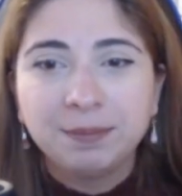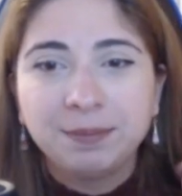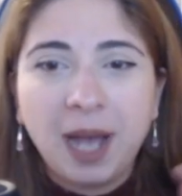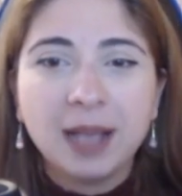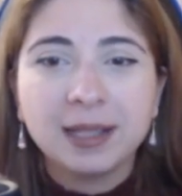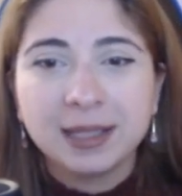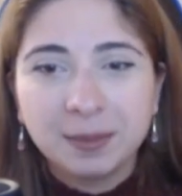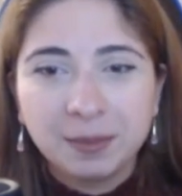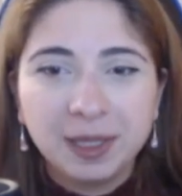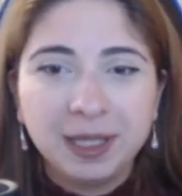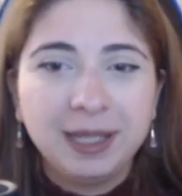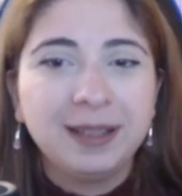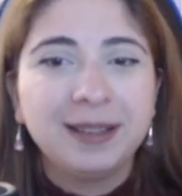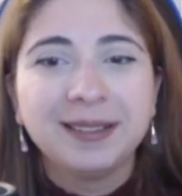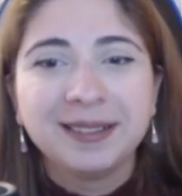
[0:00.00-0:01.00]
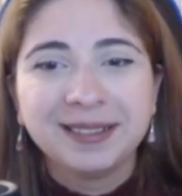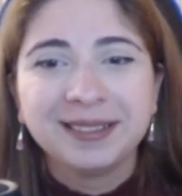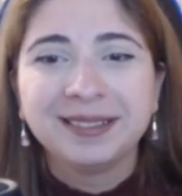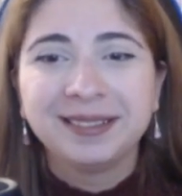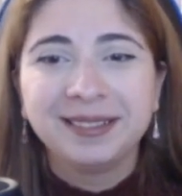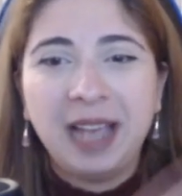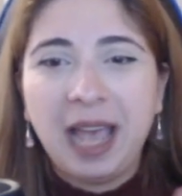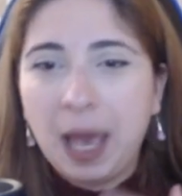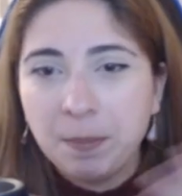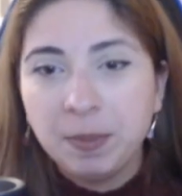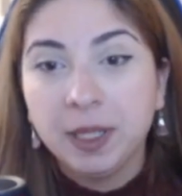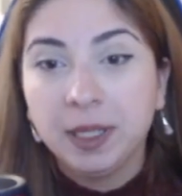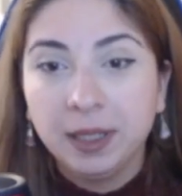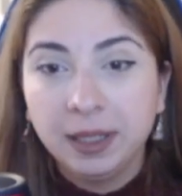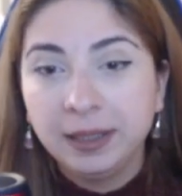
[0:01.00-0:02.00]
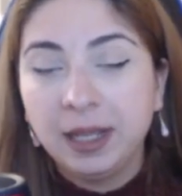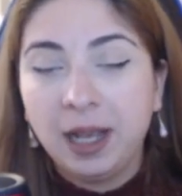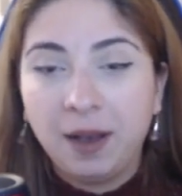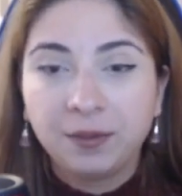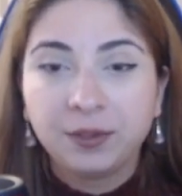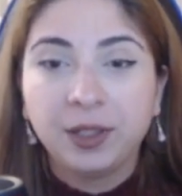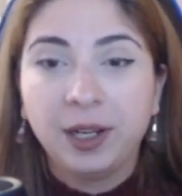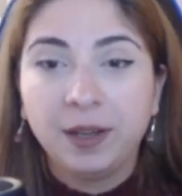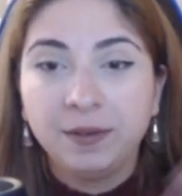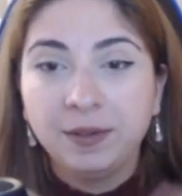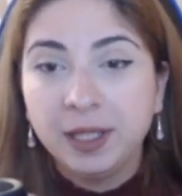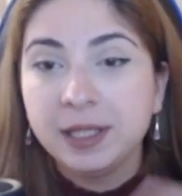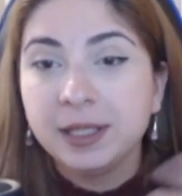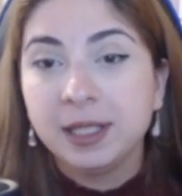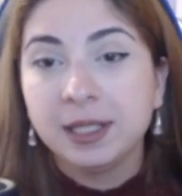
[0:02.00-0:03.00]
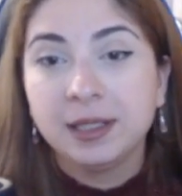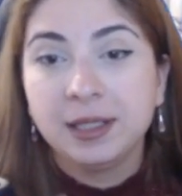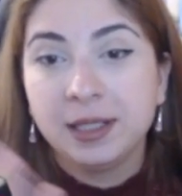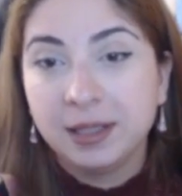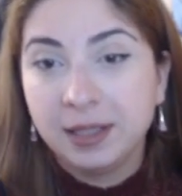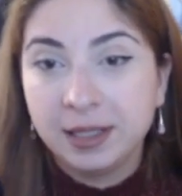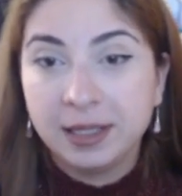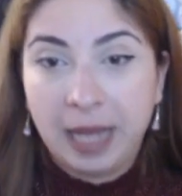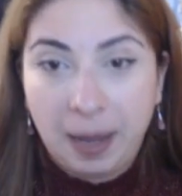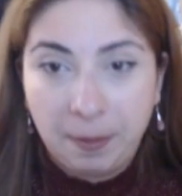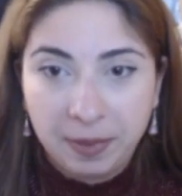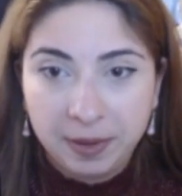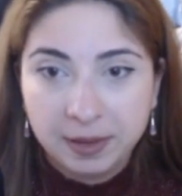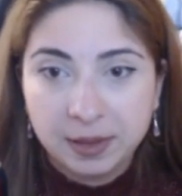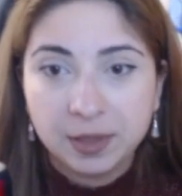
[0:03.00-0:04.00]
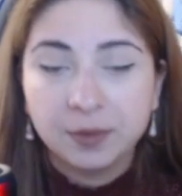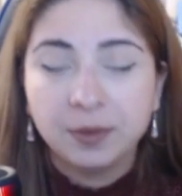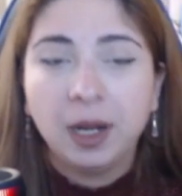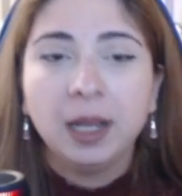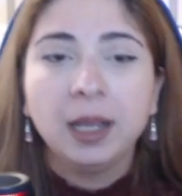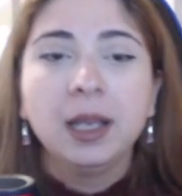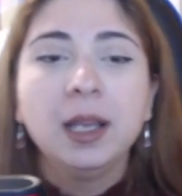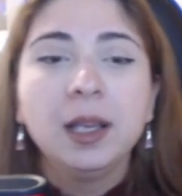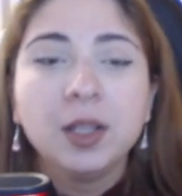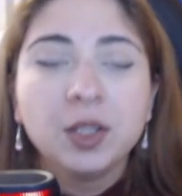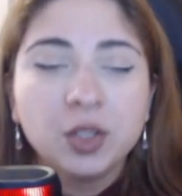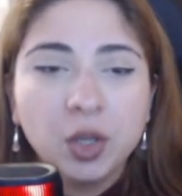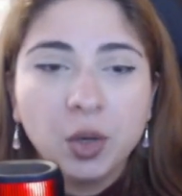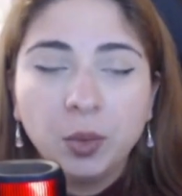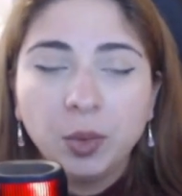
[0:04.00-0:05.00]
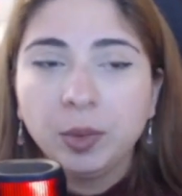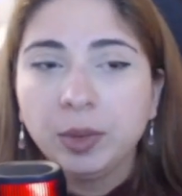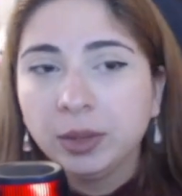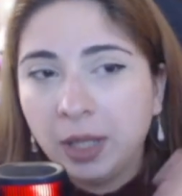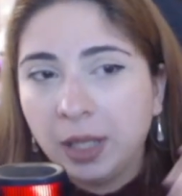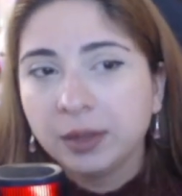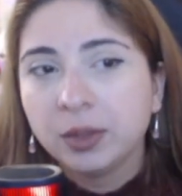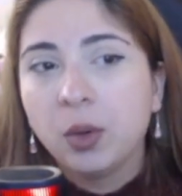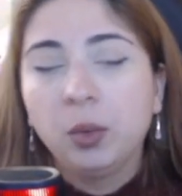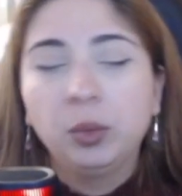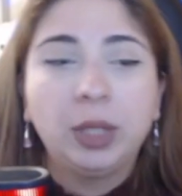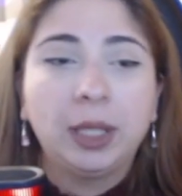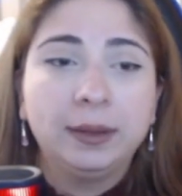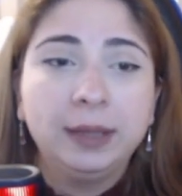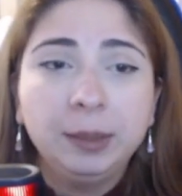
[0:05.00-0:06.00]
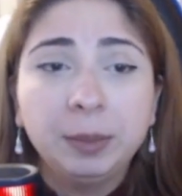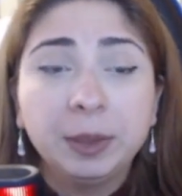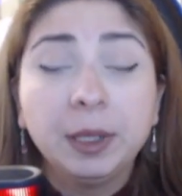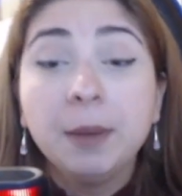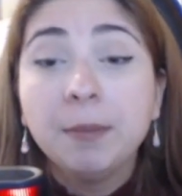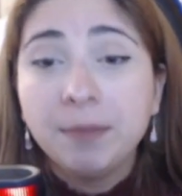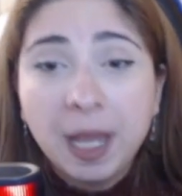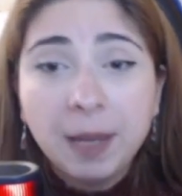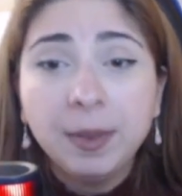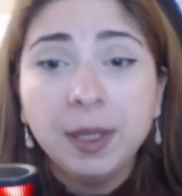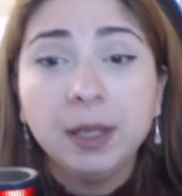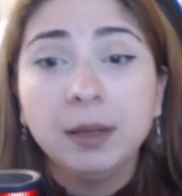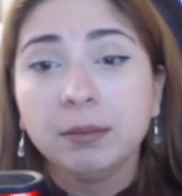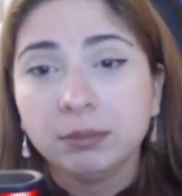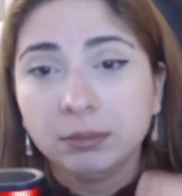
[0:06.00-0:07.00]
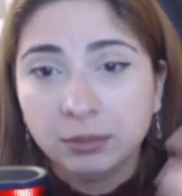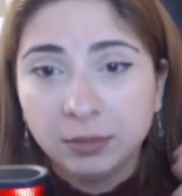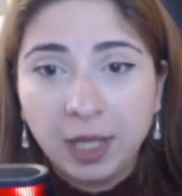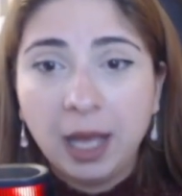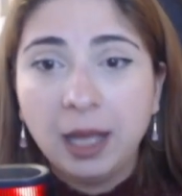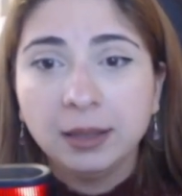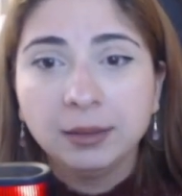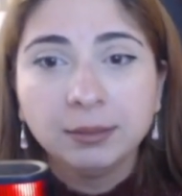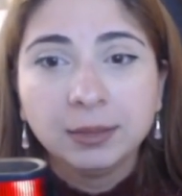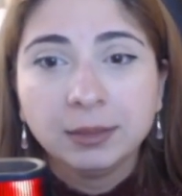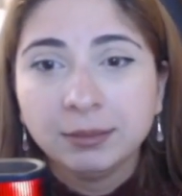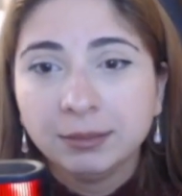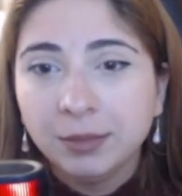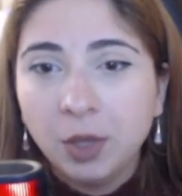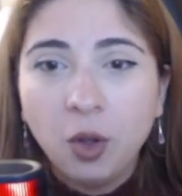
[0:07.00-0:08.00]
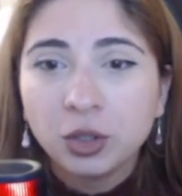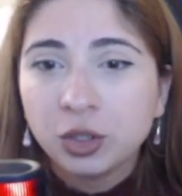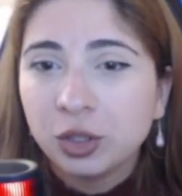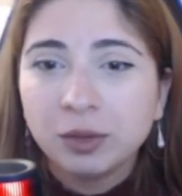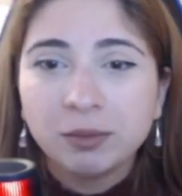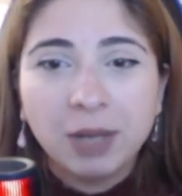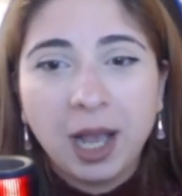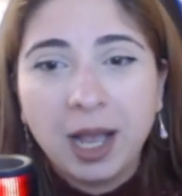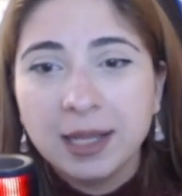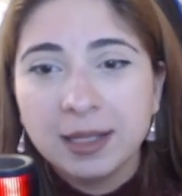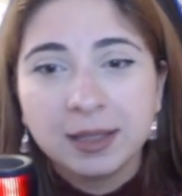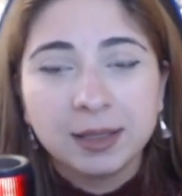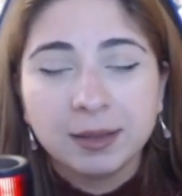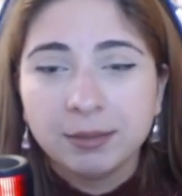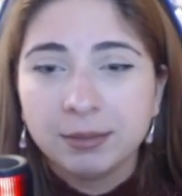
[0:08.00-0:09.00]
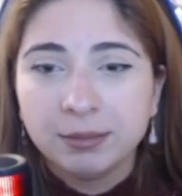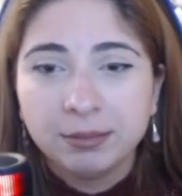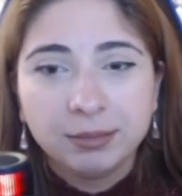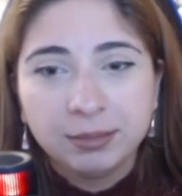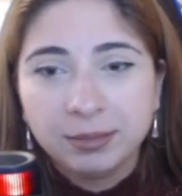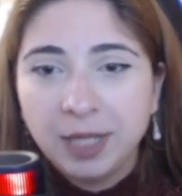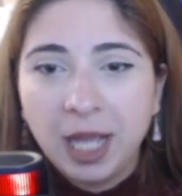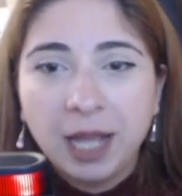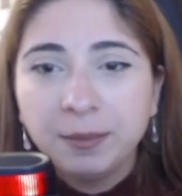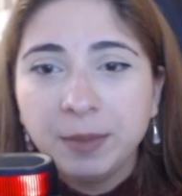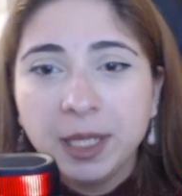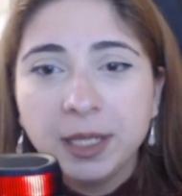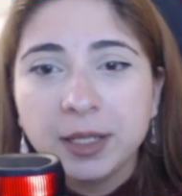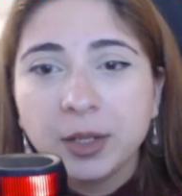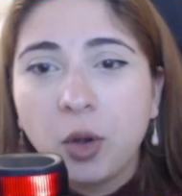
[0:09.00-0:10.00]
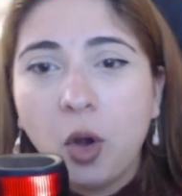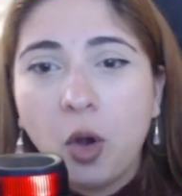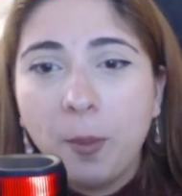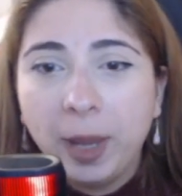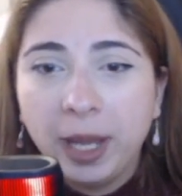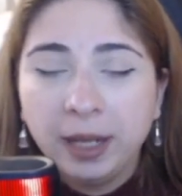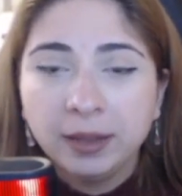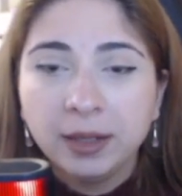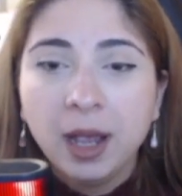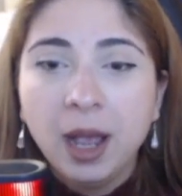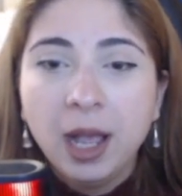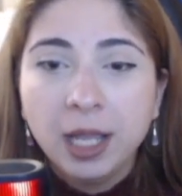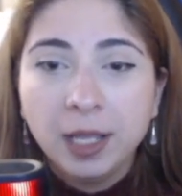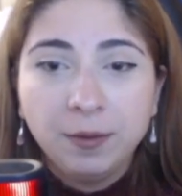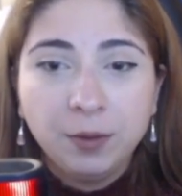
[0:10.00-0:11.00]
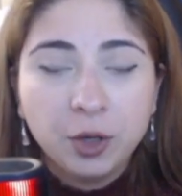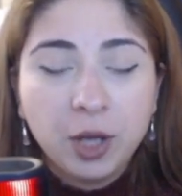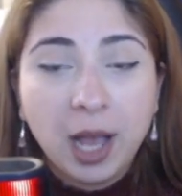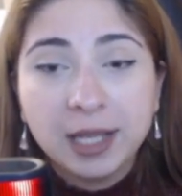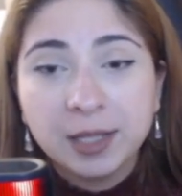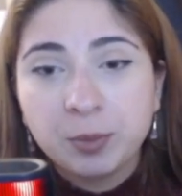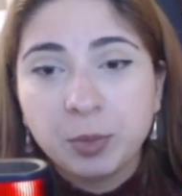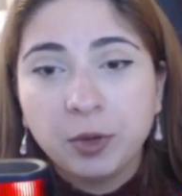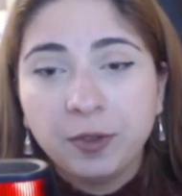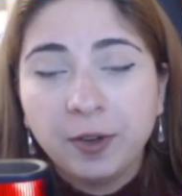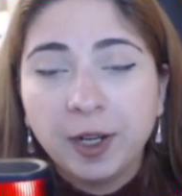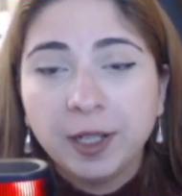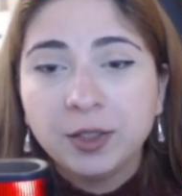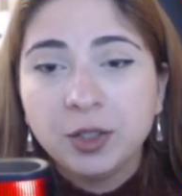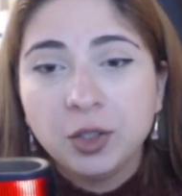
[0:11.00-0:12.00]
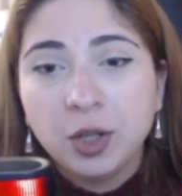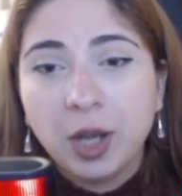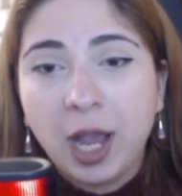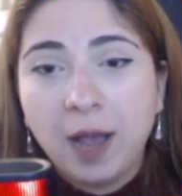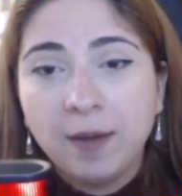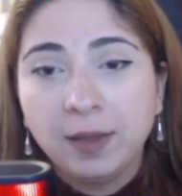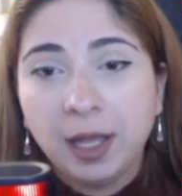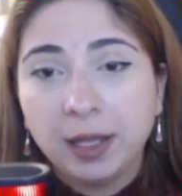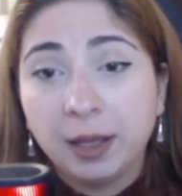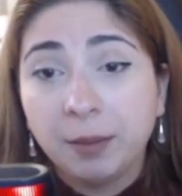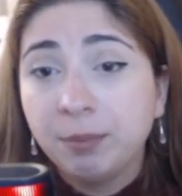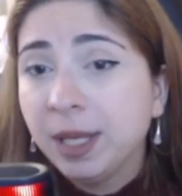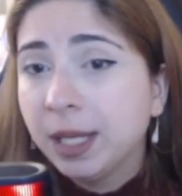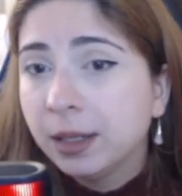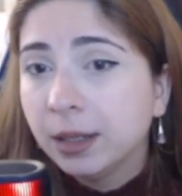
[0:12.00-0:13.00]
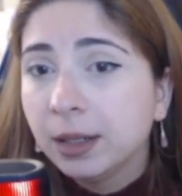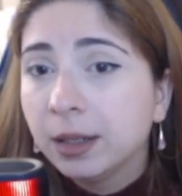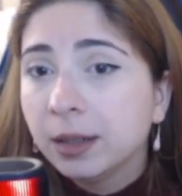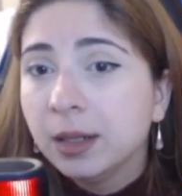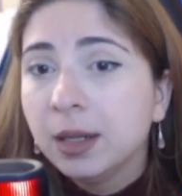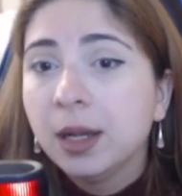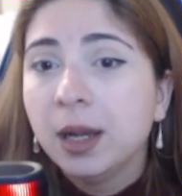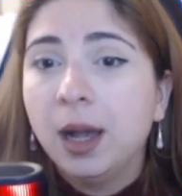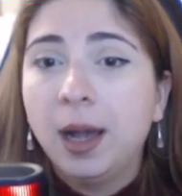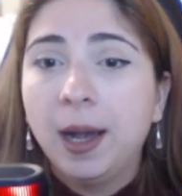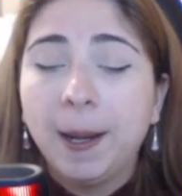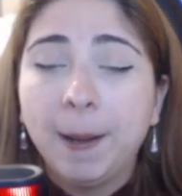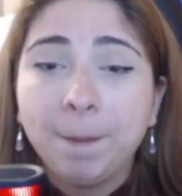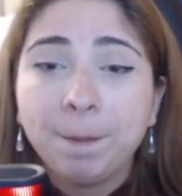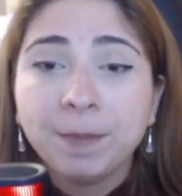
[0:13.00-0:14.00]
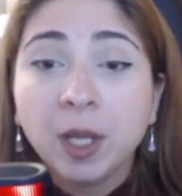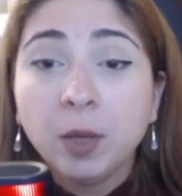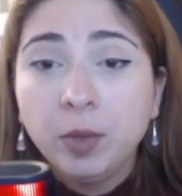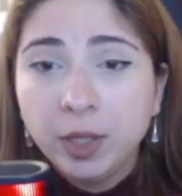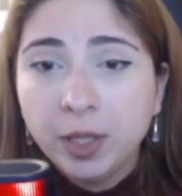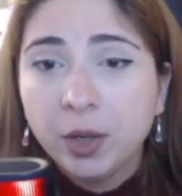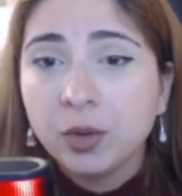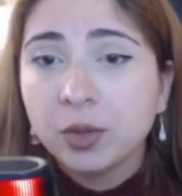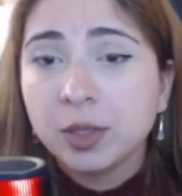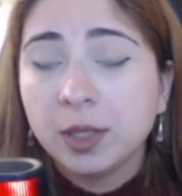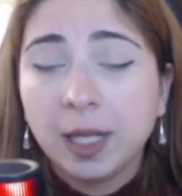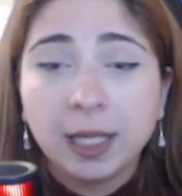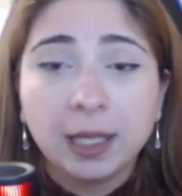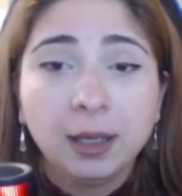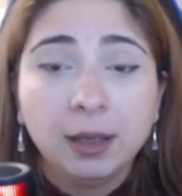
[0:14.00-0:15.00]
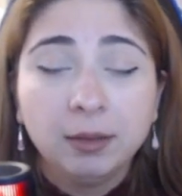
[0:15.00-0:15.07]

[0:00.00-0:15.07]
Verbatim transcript: possibly happen after if this this this this happens right so we will not go that deeper maybe done. Also, guys, tell me in the comment if you guys prefer to have like a bigger um, videos, like